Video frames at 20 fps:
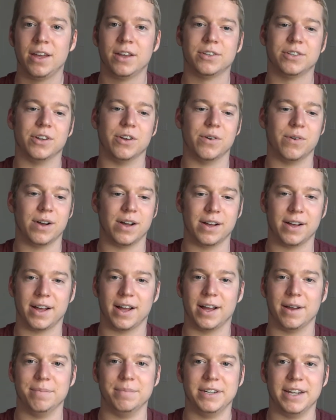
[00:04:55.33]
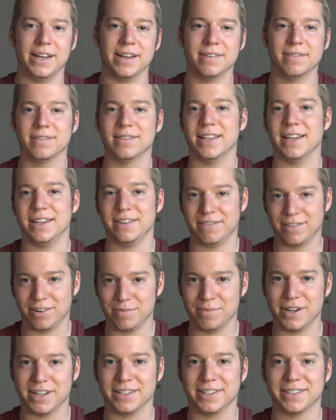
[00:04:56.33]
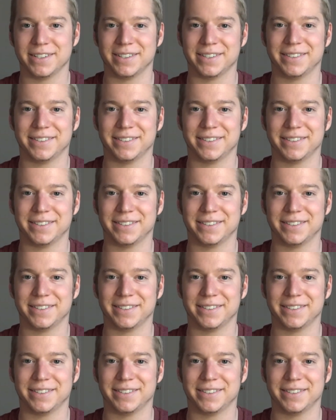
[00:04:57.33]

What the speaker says: So I'm Dan, thank you very much.